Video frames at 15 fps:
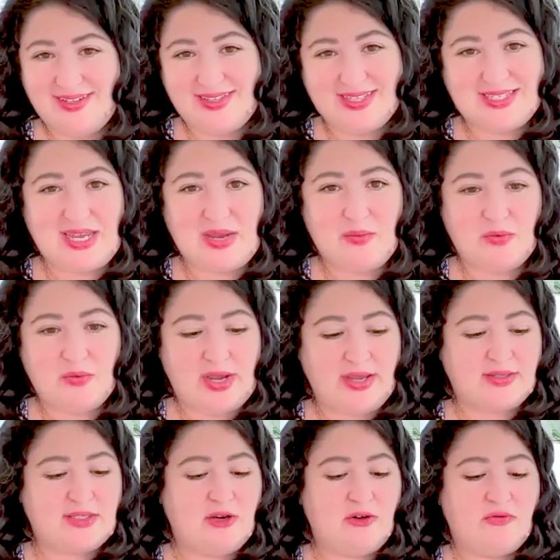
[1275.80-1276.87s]
the same
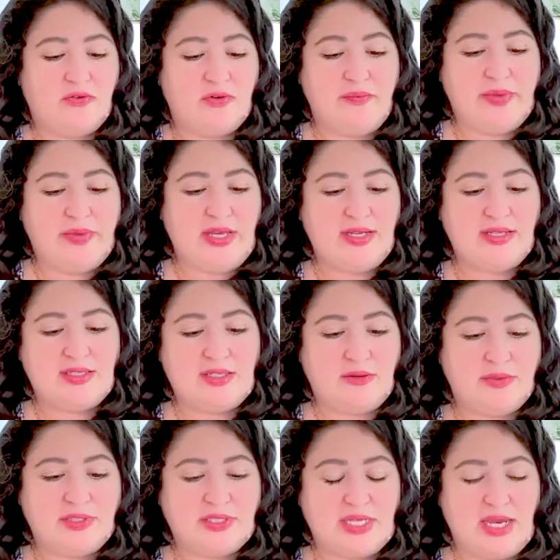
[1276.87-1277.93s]
way. So for me, it's
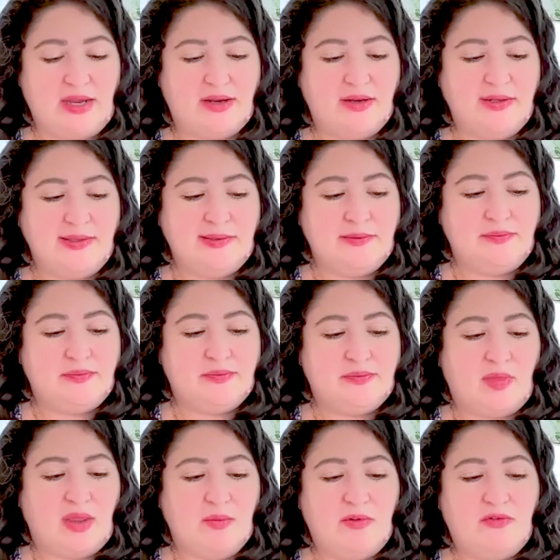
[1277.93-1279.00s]
almost like
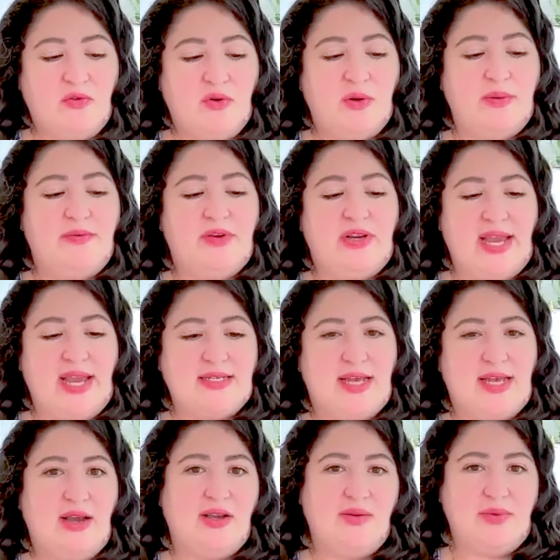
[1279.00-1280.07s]
before we even get
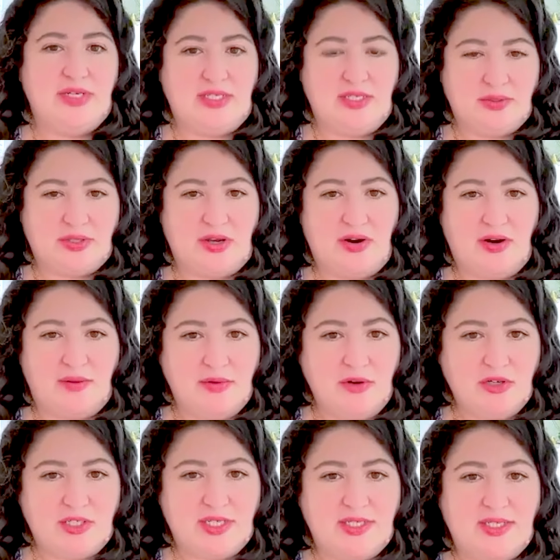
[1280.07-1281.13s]
to how can we deal with the hard
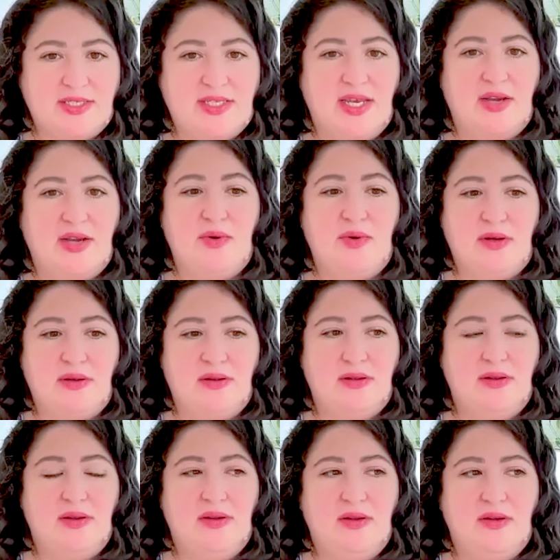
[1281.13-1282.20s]
emotions, it's like,
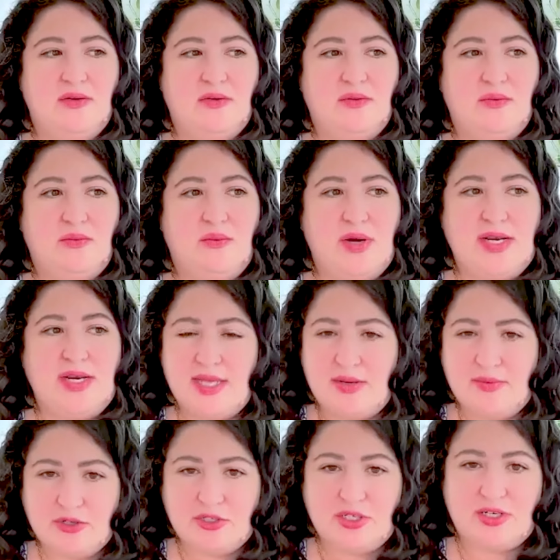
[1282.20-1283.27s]
well, what is
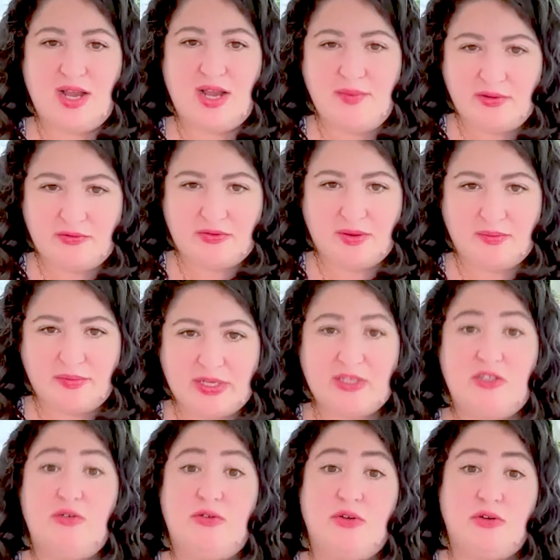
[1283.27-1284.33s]
that emotion coming from?
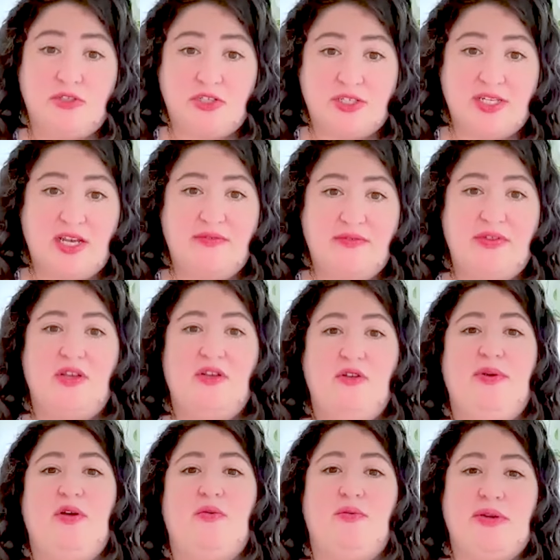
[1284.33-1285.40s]
Because you told yourself that
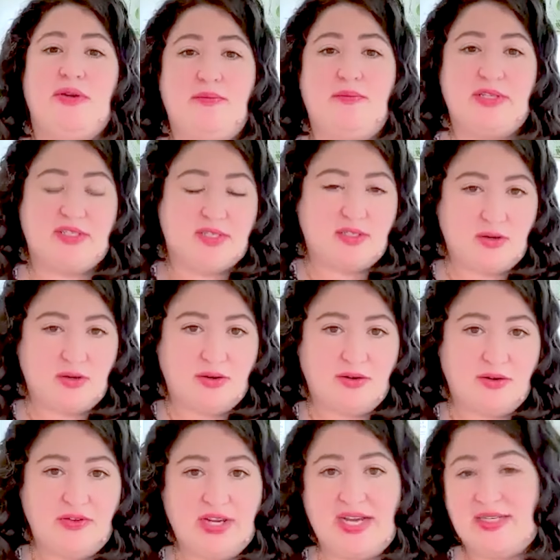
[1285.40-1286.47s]
you'd be a real business
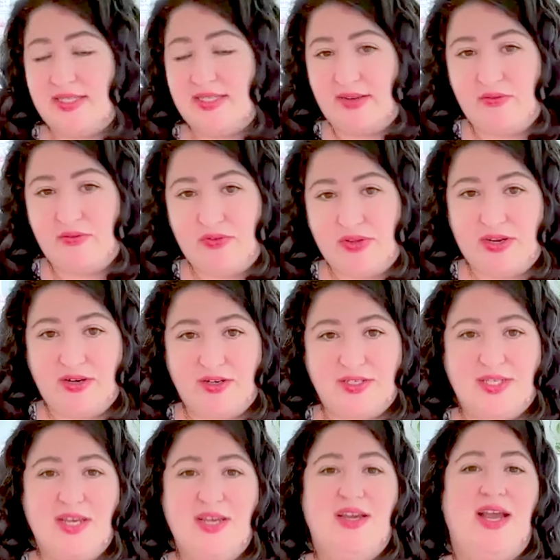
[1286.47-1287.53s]
owner if you got to seven
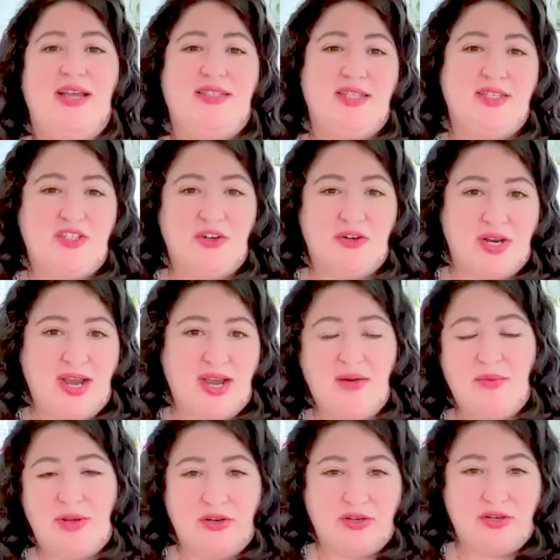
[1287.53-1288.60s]
figures. And since you're
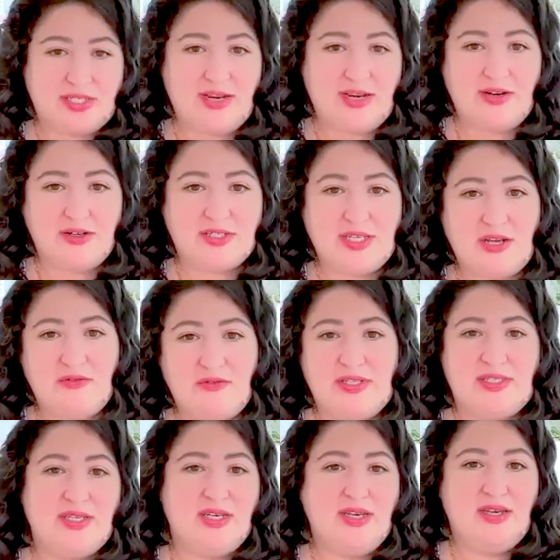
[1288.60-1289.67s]
not, what you're saying to yourself
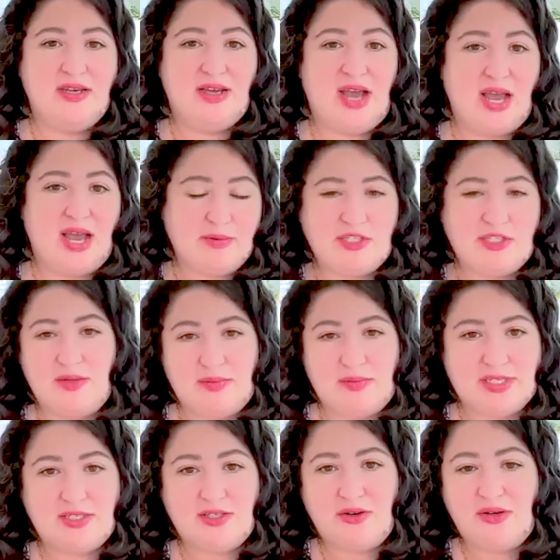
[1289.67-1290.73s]
is, I'm a shitty
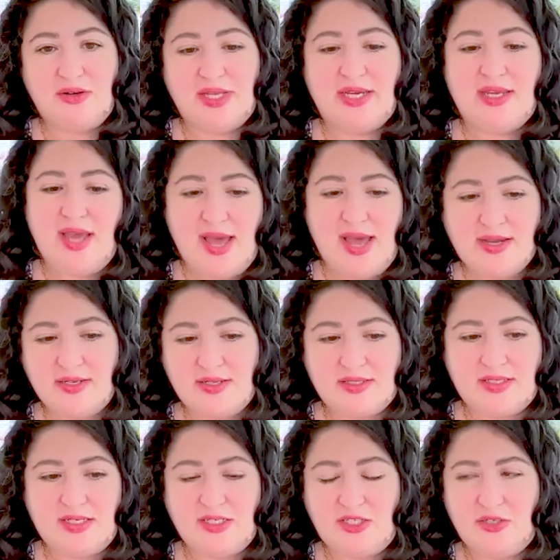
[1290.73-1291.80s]
business owner. Like, yeah, I
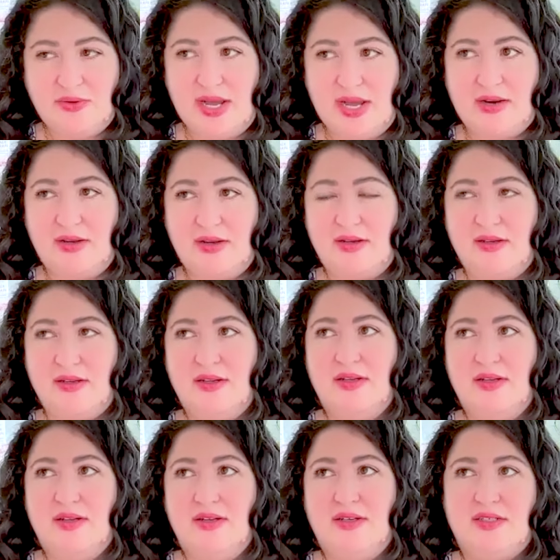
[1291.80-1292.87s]
could teach you how to
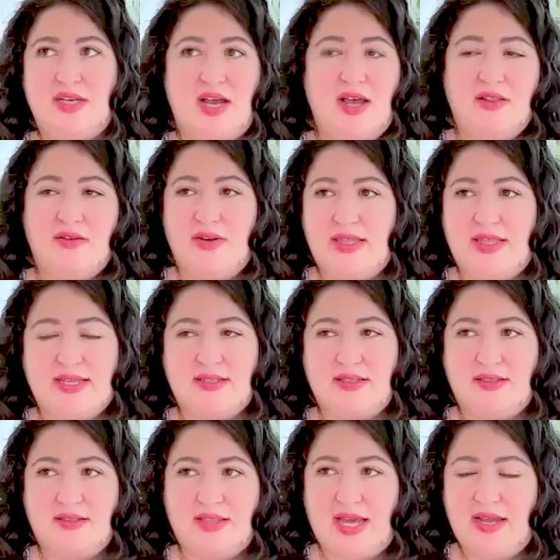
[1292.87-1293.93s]
tolerate
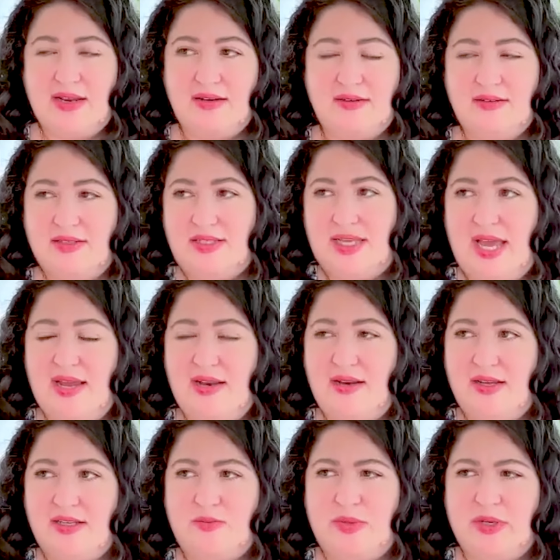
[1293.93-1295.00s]
that
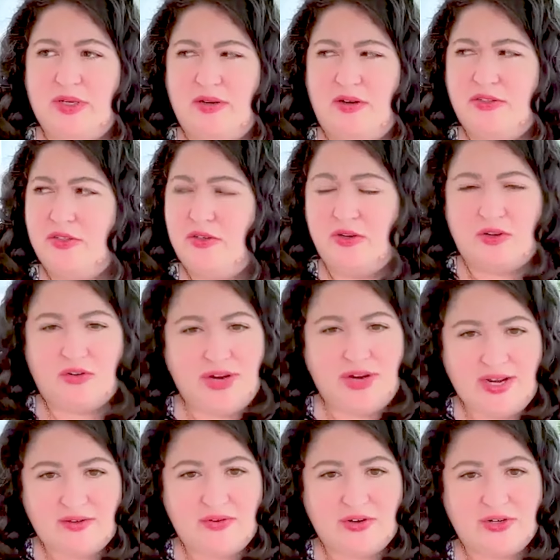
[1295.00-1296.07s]
sadness, but also you're
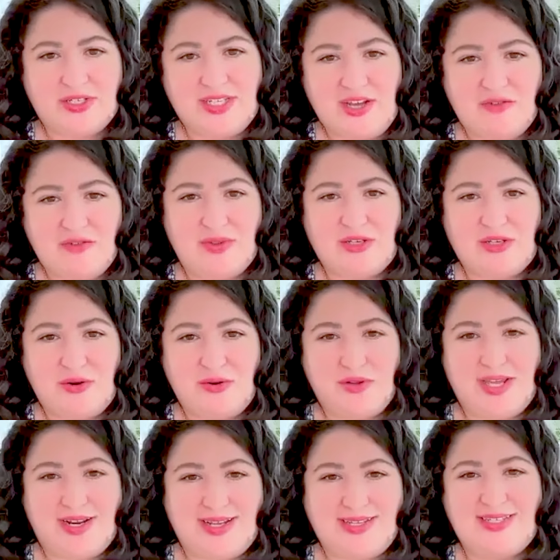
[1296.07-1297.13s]
creating it for yourself with a
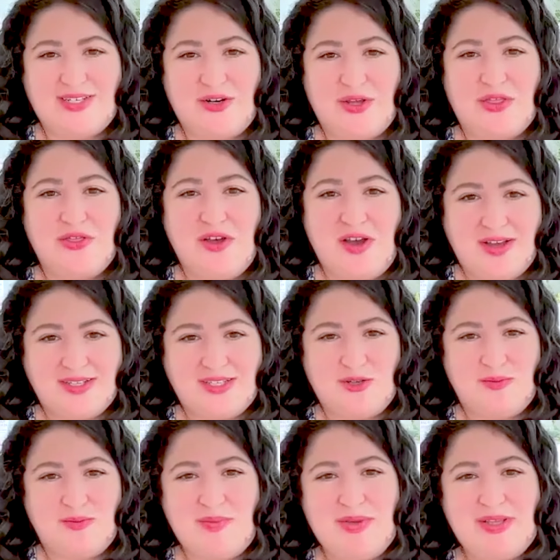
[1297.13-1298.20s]
totally unnecessary thought.
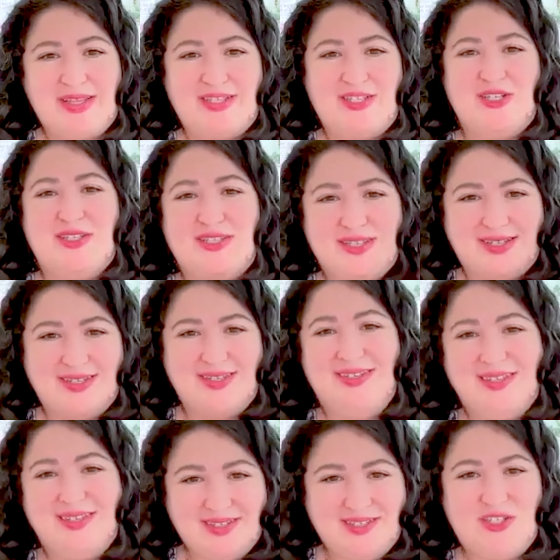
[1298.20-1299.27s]
So maybe let's just
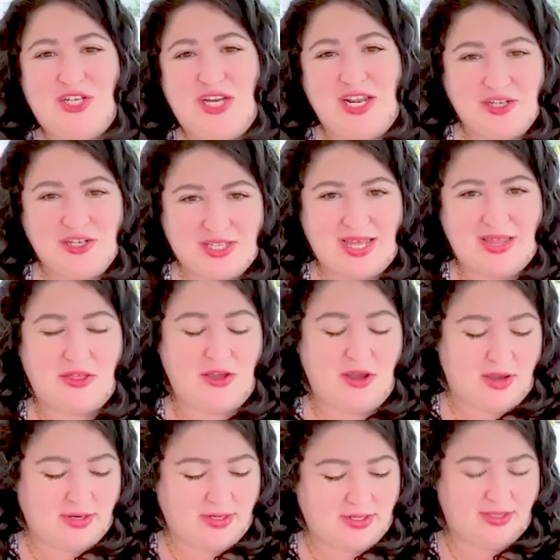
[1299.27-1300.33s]
change that
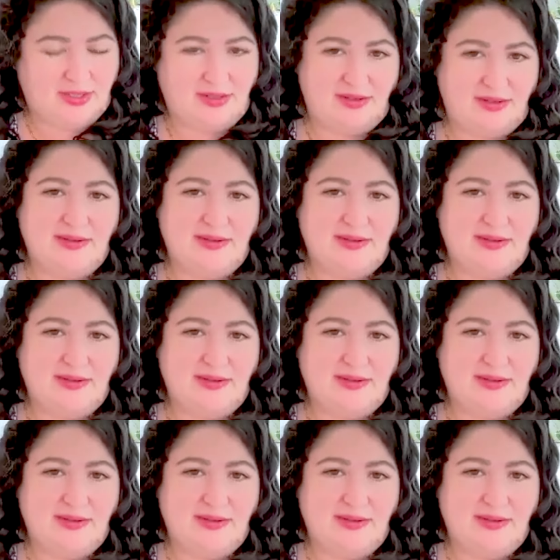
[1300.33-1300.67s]
thought.